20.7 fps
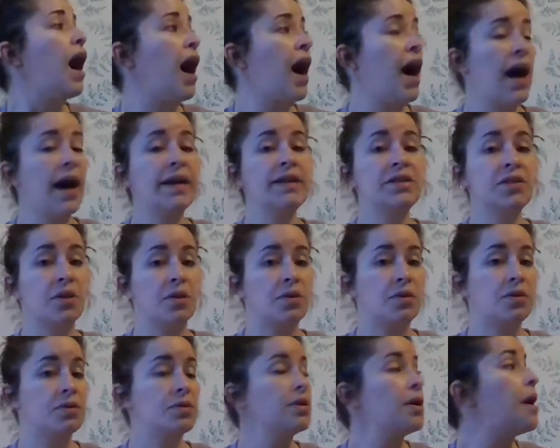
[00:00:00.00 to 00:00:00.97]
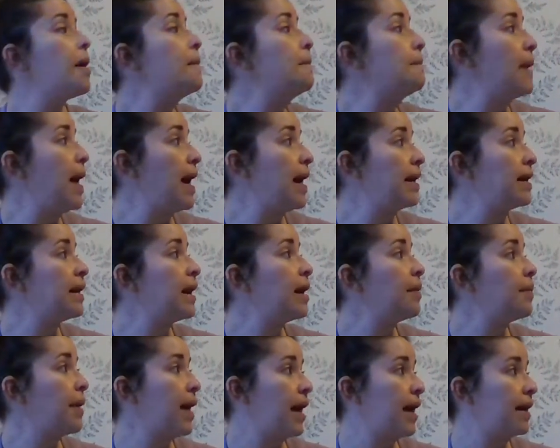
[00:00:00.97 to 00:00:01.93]
I told Meg
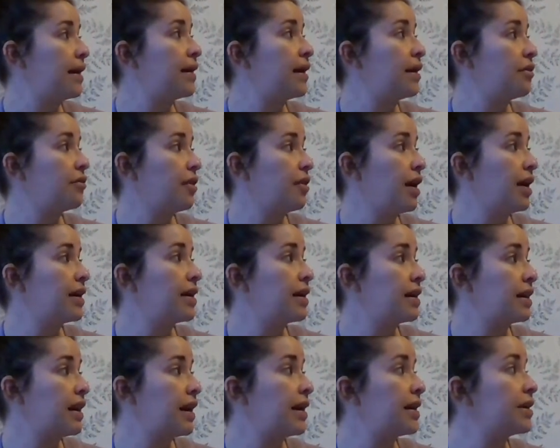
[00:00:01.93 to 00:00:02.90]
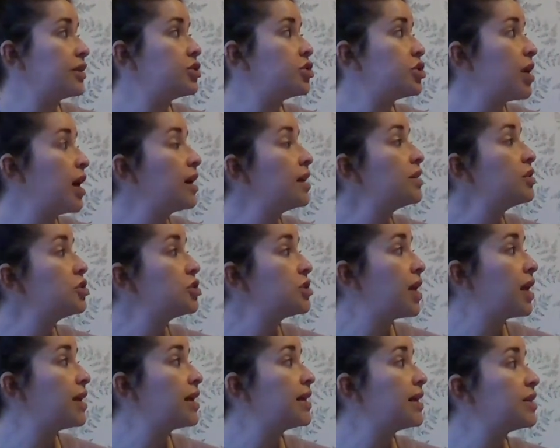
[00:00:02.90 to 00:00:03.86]
and Peg and Greg and Clegg and Shell and
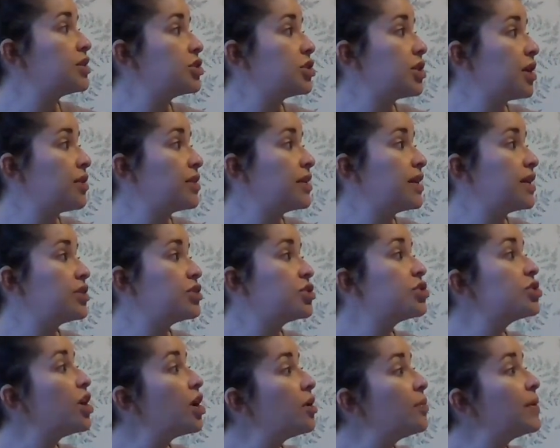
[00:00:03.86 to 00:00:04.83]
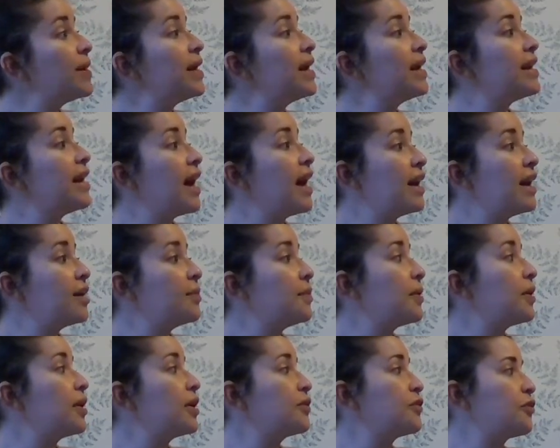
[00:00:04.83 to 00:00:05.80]
Shelly and Sheldon and Shelby and
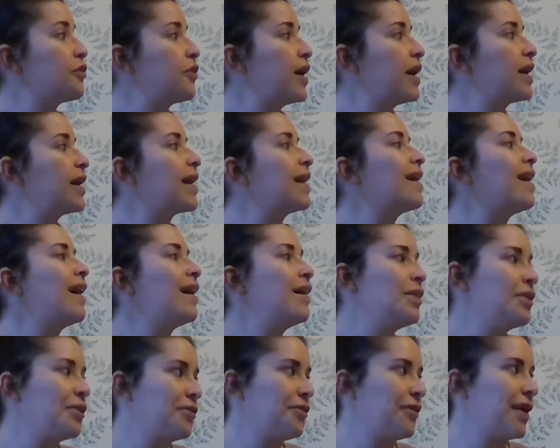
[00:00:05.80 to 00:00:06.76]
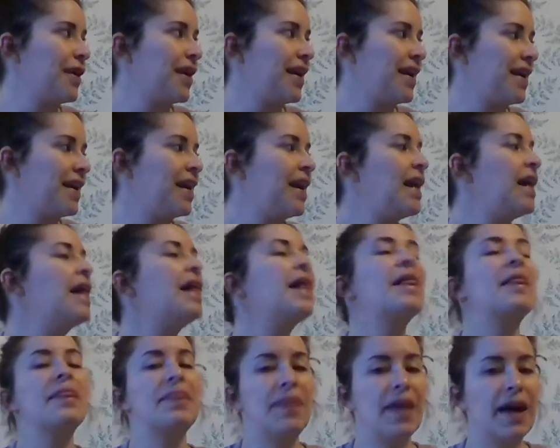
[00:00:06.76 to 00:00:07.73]
Egbert and Frank and other Frank
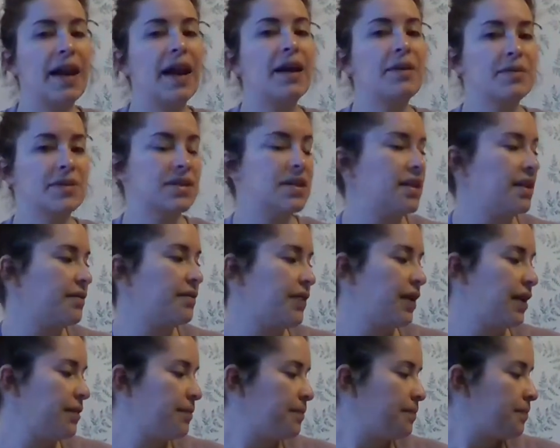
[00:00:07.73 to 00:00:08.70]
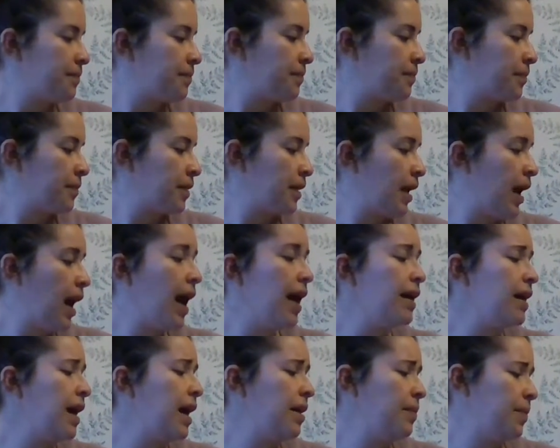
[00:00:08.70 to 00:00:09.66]
that I was leaving.
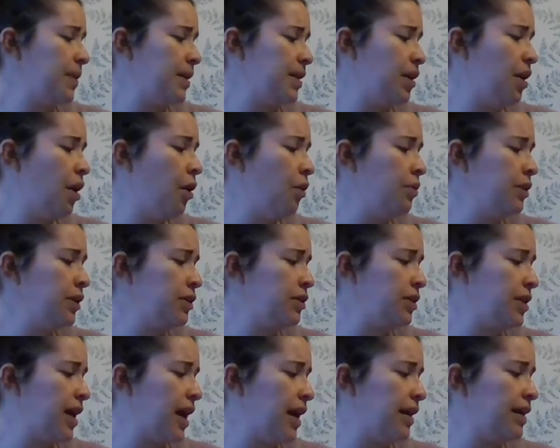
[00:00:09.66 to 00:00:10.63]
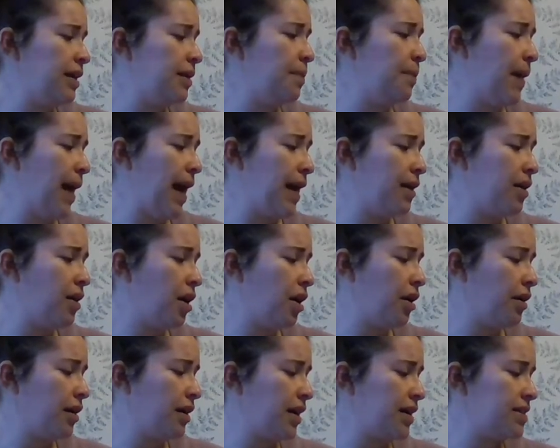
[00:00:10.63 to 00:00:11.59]
I can't be the only good egg in a bad
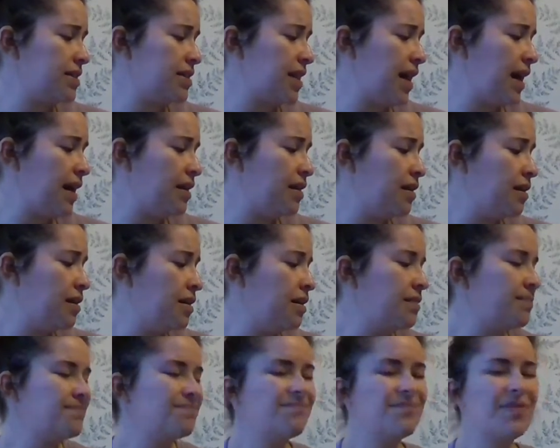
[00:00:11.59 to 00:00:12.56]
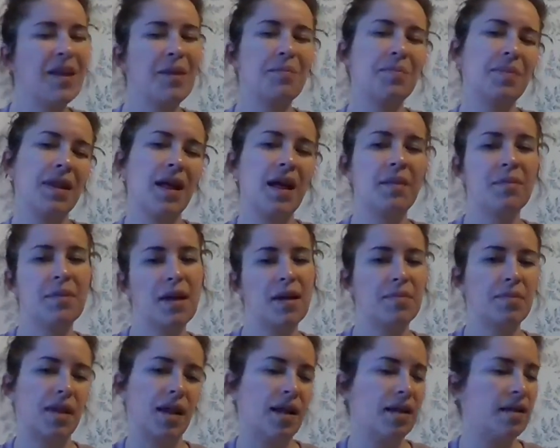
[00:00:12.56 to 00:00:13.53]
carton, I said. Blah, blah,
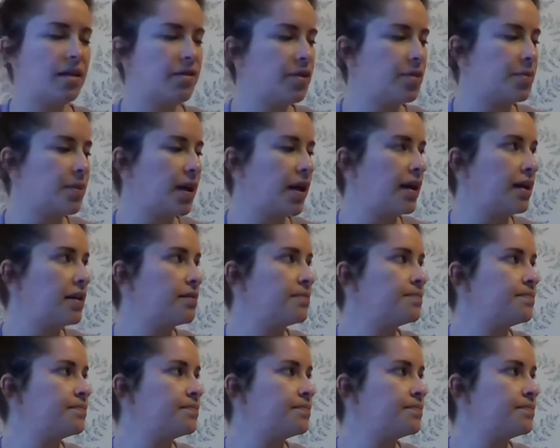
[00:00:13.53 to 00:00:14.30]
blah, they replied.